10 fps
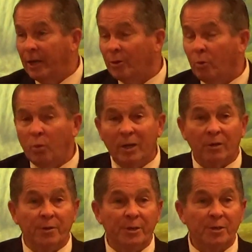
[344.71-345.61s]
in the
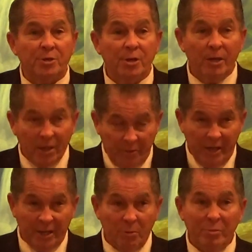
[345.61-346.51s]
wilderness
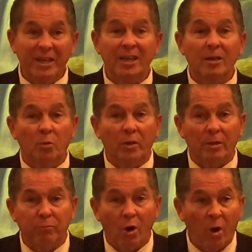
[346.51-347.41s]
than to be with
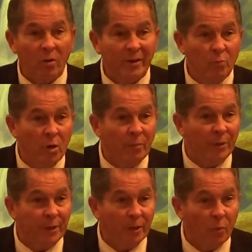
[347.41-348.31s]
a brawling
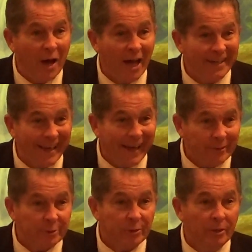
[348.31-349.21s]
woman in a white
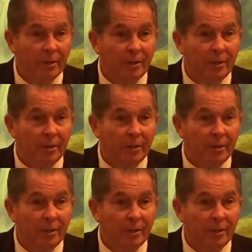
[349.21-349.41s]
house.